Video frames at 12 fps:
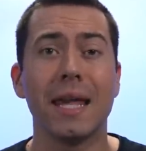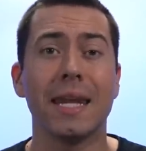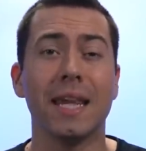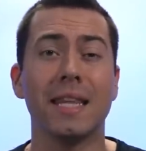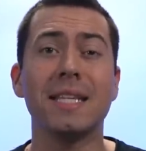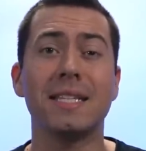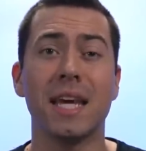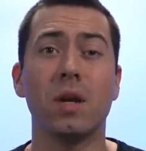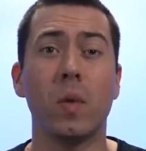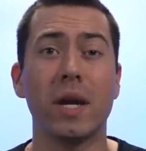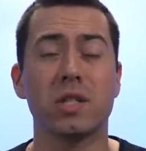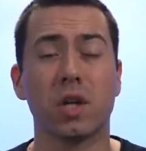Now, these
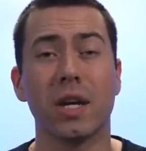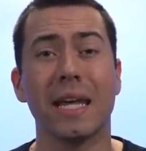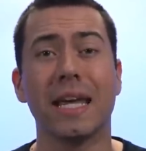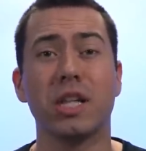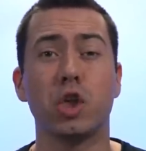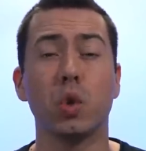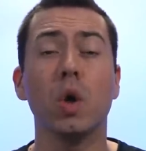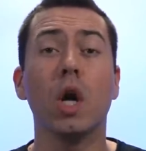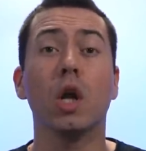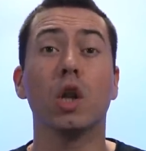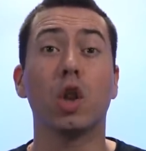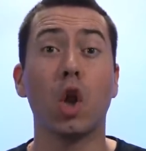10 ways are gonna get you
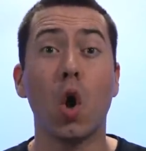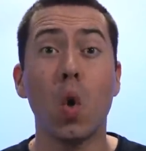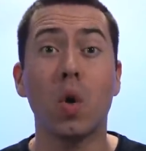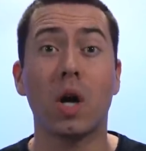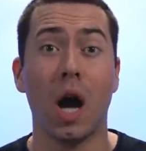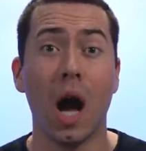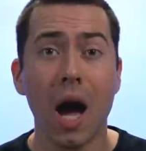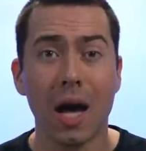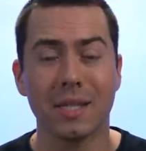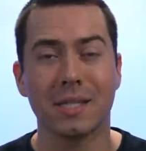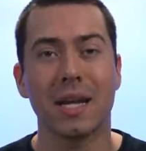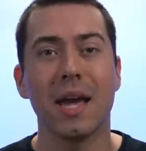
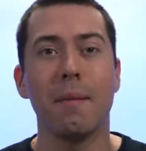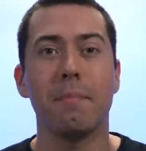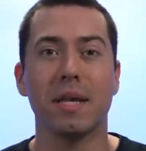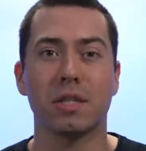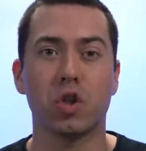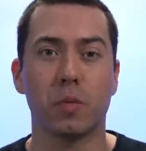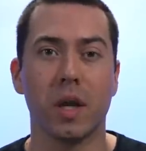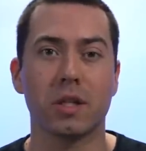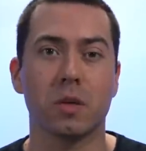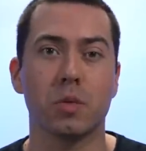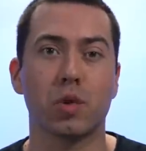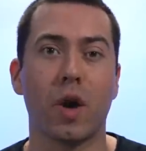low-cost Messenger Bot
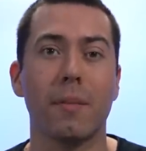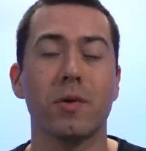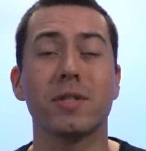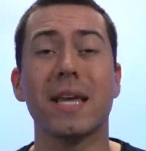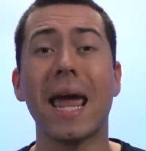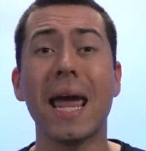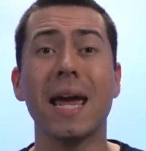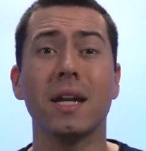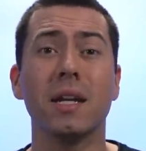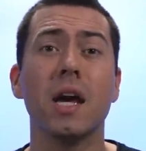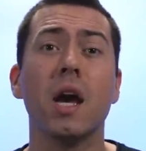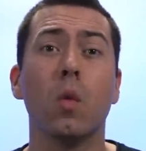subscribers,
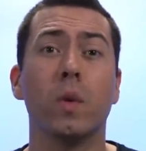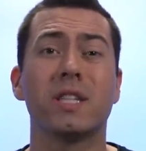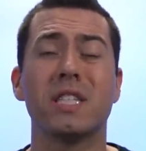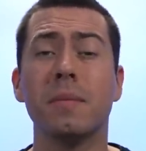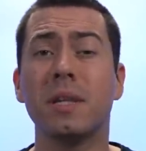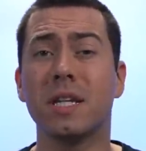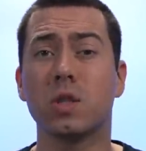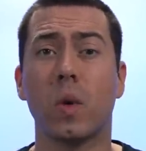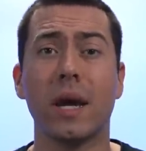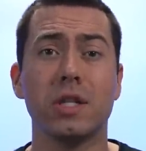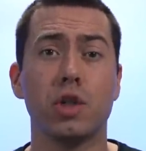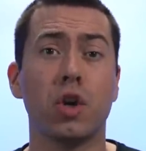and with some of these
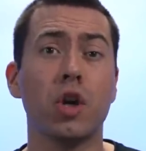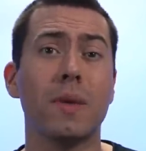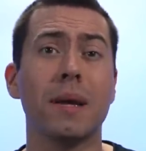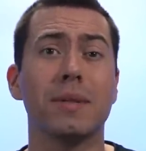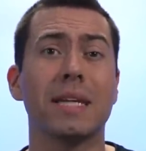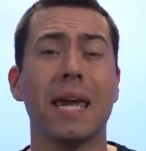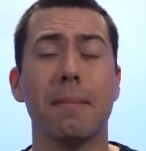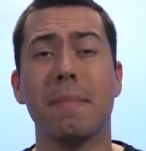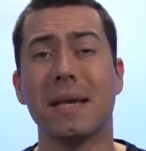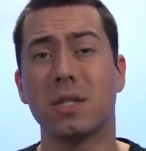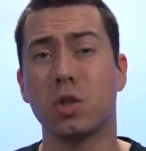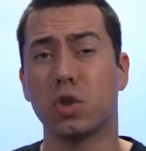ways, you're gonna be able to get
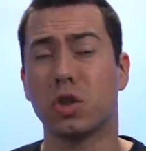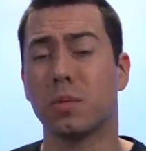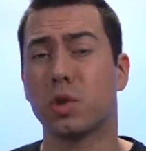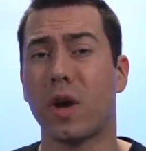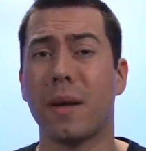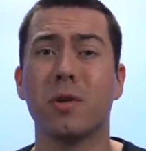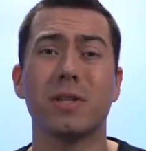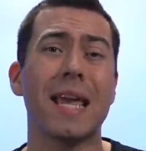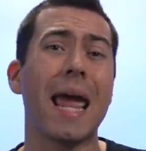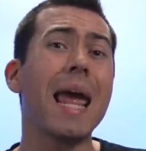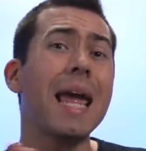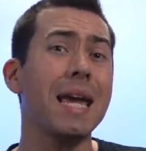Messenger subscribers
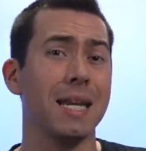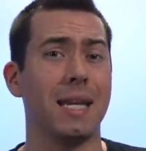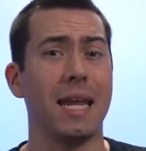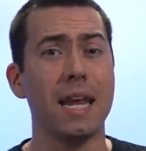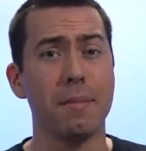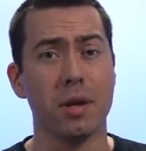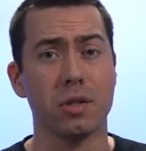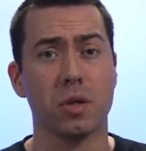and email